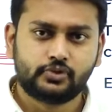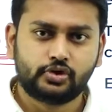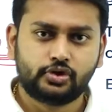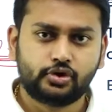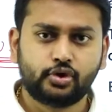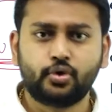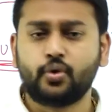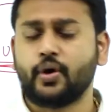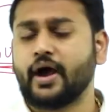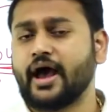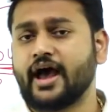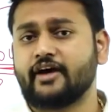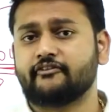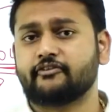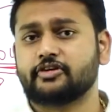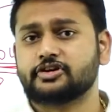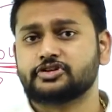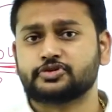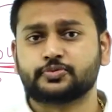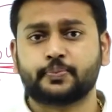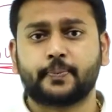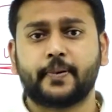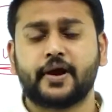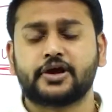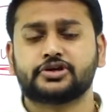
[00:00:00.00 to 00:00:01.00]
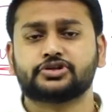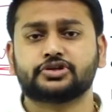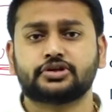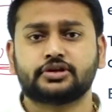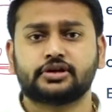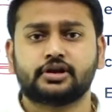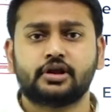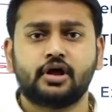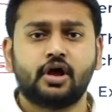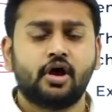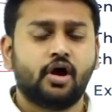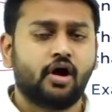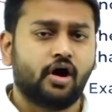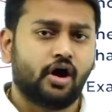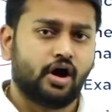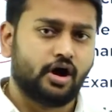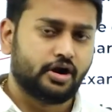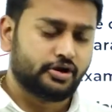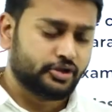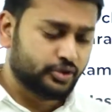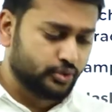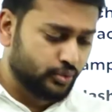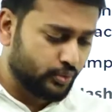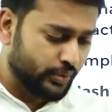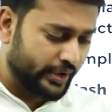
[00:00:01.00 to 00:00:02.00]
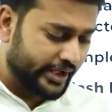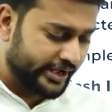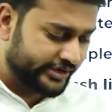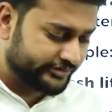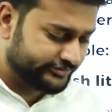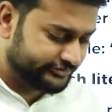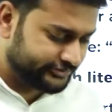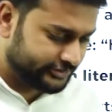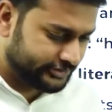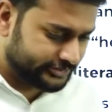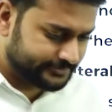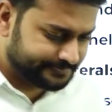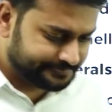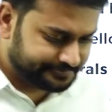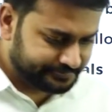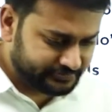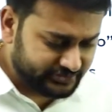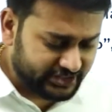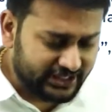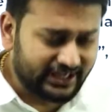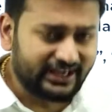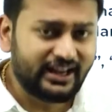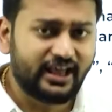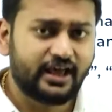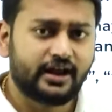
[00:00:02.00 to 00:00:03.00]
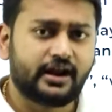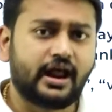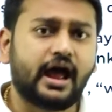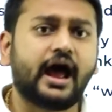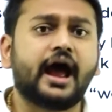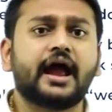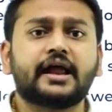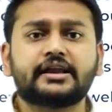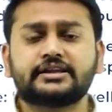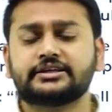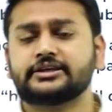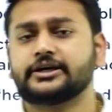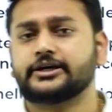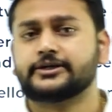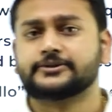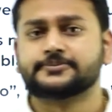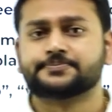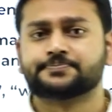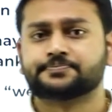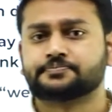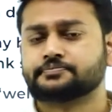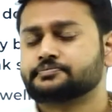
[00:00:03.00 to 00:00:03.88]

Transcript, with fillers: you have a special or you have a clear idea